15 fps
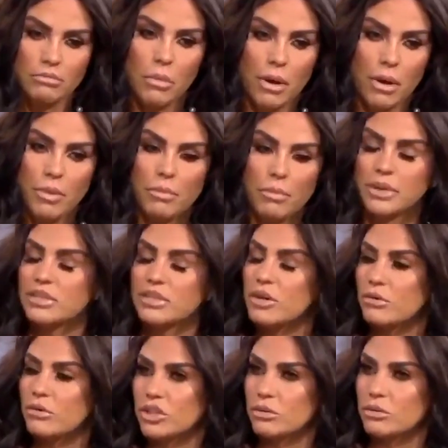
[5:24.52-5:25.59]
My mum being
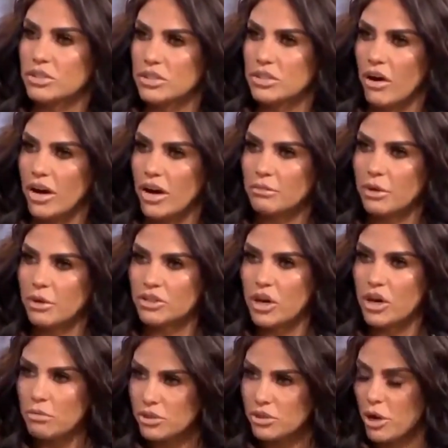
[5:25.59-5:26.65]
told she was dying. My
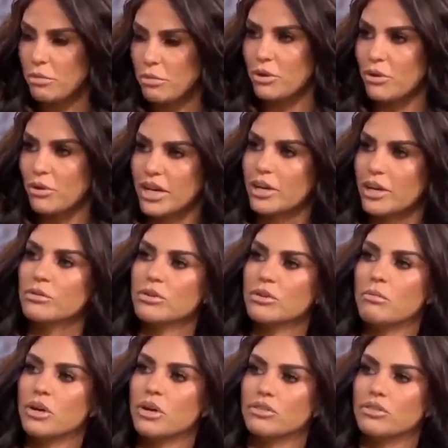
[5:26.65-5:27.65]
German Shepherd got killed on my